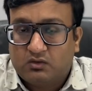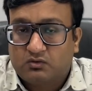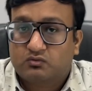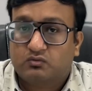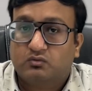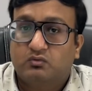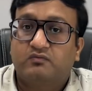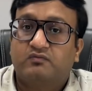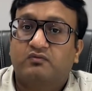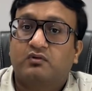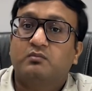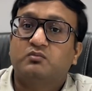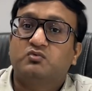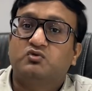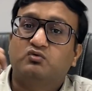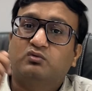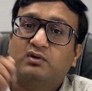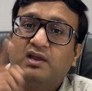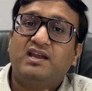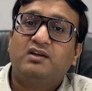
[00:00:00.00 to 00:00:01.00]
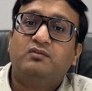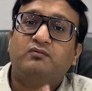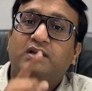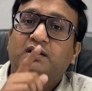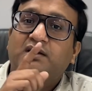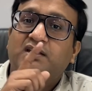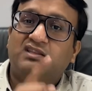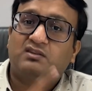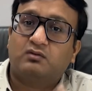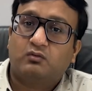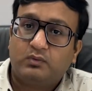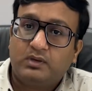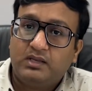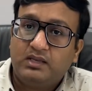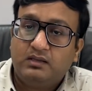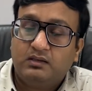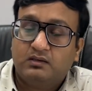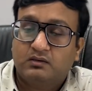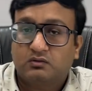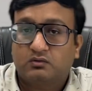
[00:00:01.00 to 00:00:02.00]
So from July
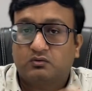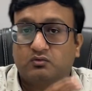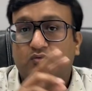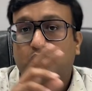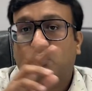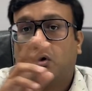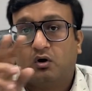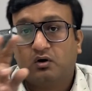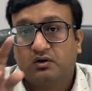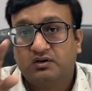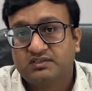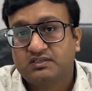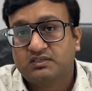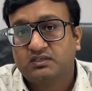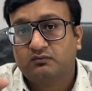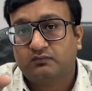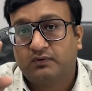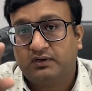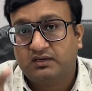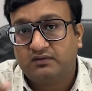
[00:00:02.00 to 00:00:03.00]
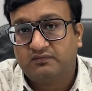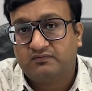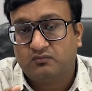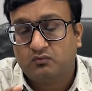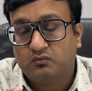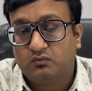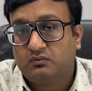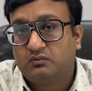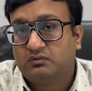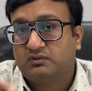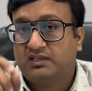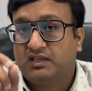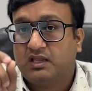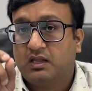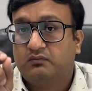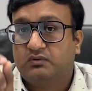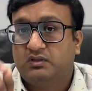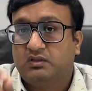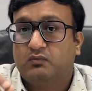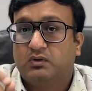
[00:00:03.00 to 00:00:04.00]
23 to August 24, they
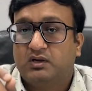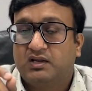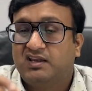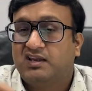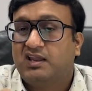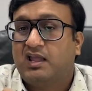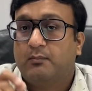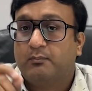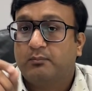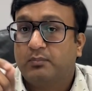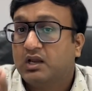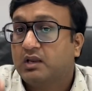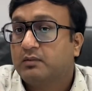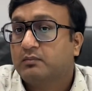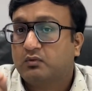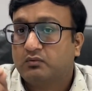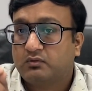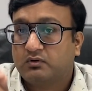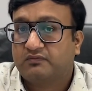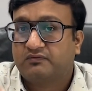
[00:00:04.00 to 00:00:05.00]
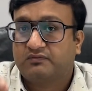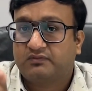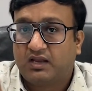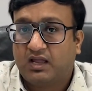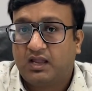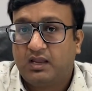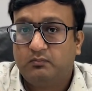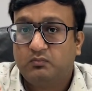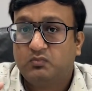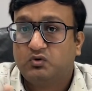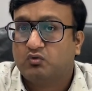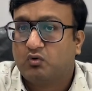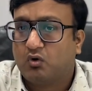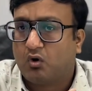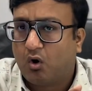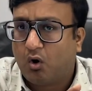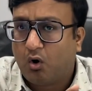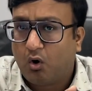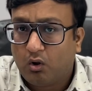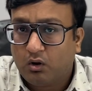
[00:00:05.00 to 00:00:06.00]
have given an ample amount of time to
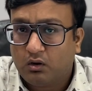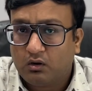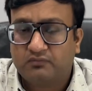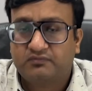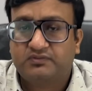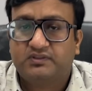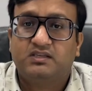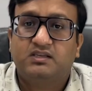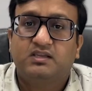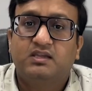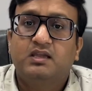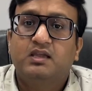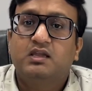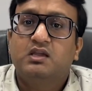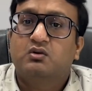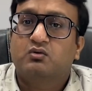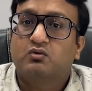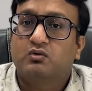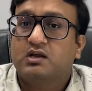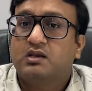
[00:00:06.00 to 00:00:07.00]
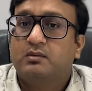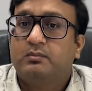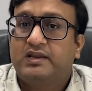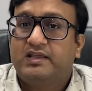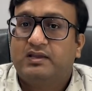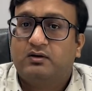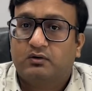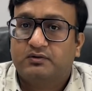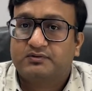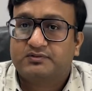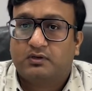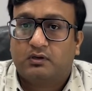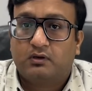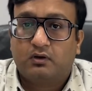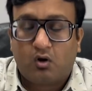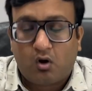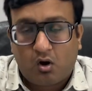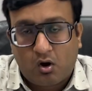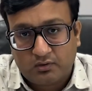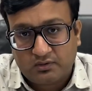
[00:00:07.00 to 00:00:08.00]
all of the Google Play Console
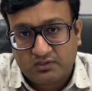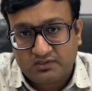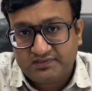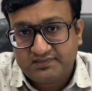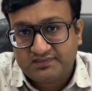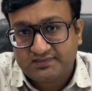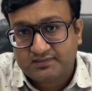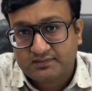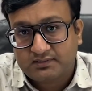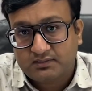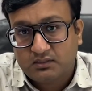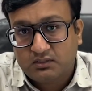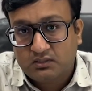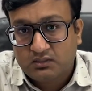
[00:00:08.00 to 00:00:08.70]
owners